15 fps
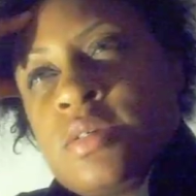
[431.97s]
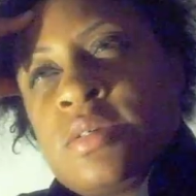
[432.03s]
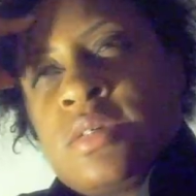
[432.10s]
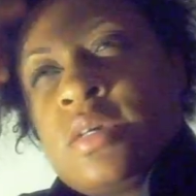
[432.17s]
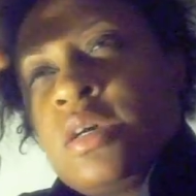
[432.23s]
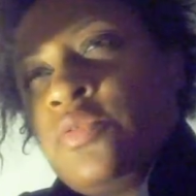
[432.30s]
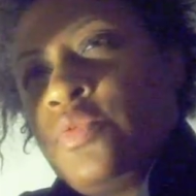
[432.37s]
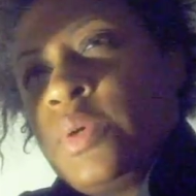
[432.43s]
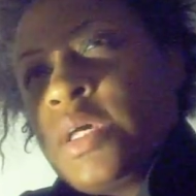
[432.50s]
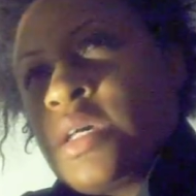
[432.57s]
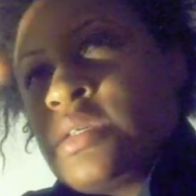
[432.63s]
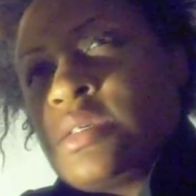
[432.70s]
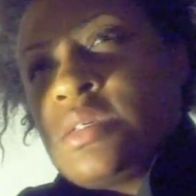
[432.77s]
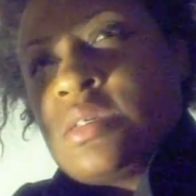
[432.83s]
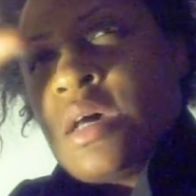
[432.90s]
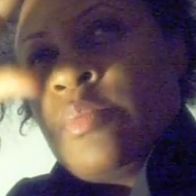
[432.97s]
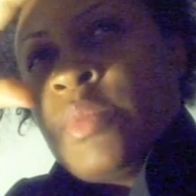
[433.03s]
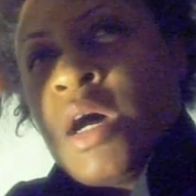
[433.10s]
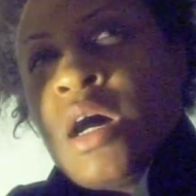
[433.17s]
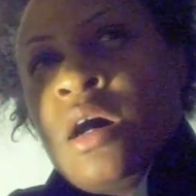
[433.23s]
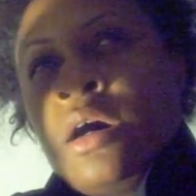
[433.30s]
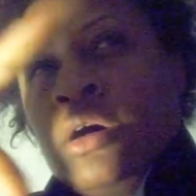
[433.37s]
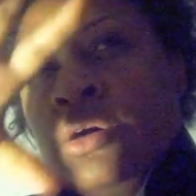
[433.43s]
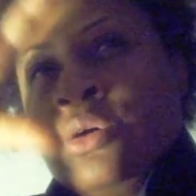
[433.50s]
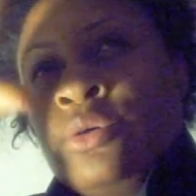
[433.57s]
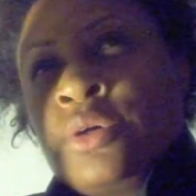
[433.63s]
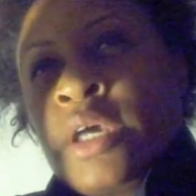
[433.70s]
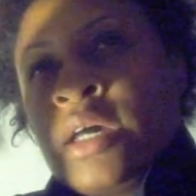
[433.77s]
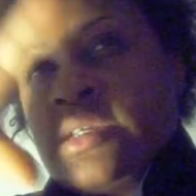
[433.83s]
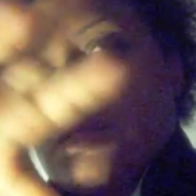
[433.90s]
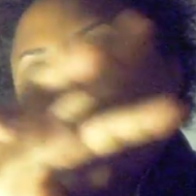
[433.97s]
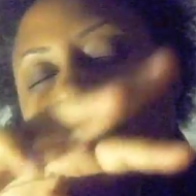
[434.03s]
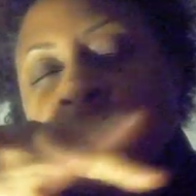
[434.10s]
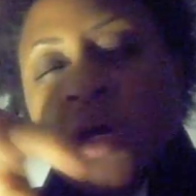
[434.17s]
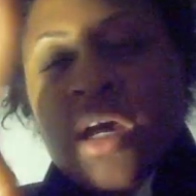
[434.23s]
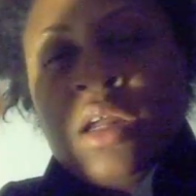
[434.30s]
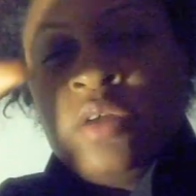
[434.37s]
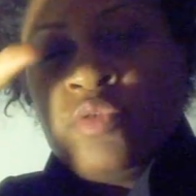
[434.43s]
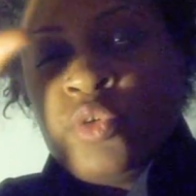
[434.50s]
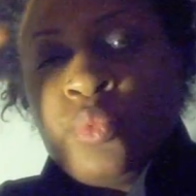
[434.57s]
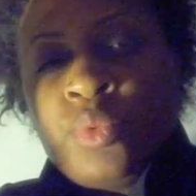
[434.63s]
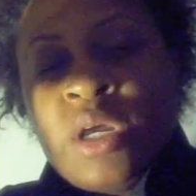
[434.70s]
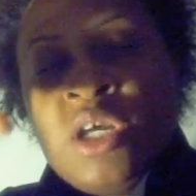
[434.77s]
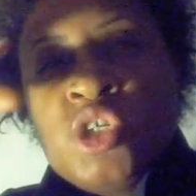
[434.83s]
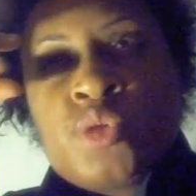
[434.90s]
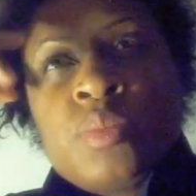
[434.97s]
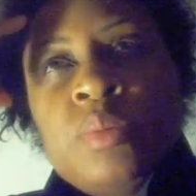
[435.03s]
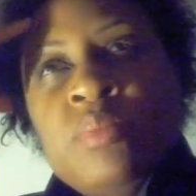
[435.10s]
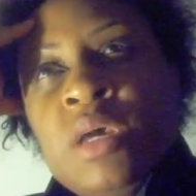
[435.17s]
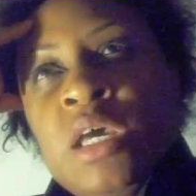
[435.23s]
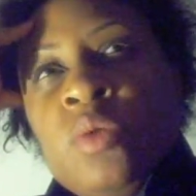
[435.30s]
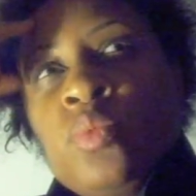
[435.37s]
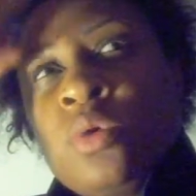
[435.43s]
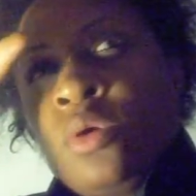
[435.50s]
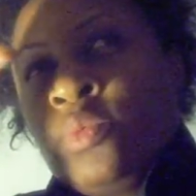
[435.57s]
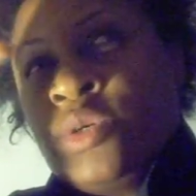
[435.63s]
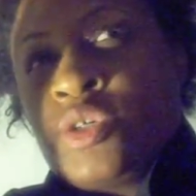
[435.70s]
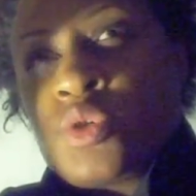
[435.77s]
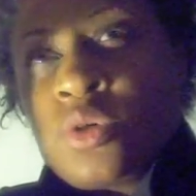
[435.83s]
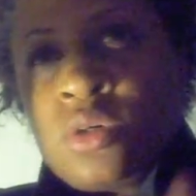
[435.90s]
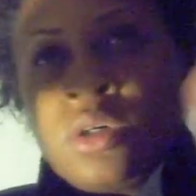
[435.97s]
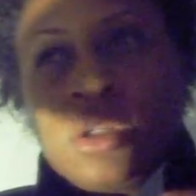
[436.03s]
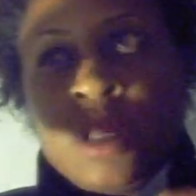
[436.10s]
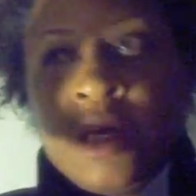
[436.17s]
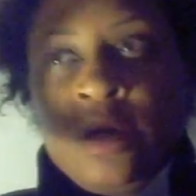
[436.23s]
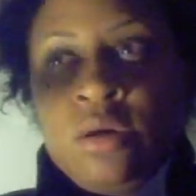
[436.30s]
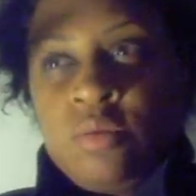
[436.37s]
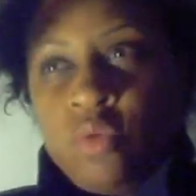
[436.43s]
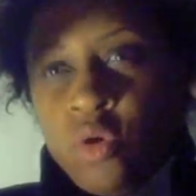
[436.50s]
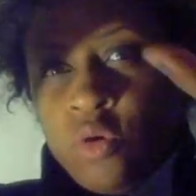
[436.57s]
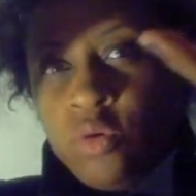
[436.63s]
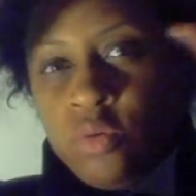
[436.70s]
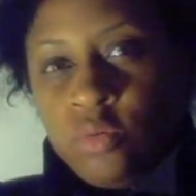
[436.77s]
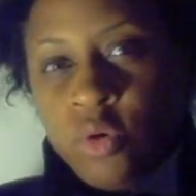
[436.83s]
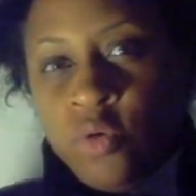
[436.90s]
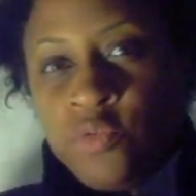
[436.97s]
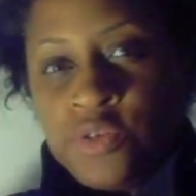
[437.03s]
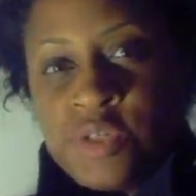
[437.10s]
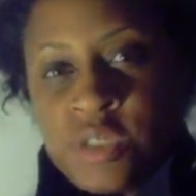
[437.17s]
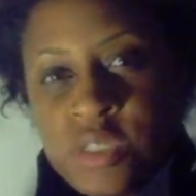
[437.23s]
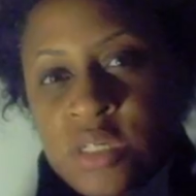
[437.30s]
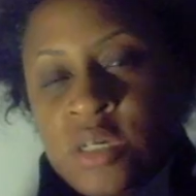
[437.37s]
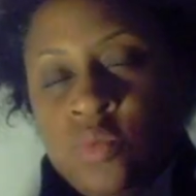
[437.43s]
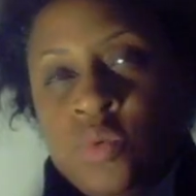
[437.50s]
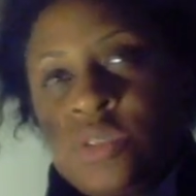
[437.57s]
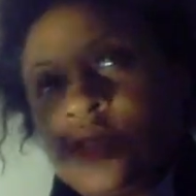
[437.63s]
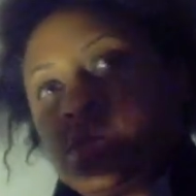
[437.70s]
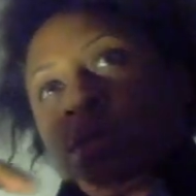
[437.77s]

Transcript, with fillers: see if we can somehow get some kind of arrangement made where we sort of, like, oversee what's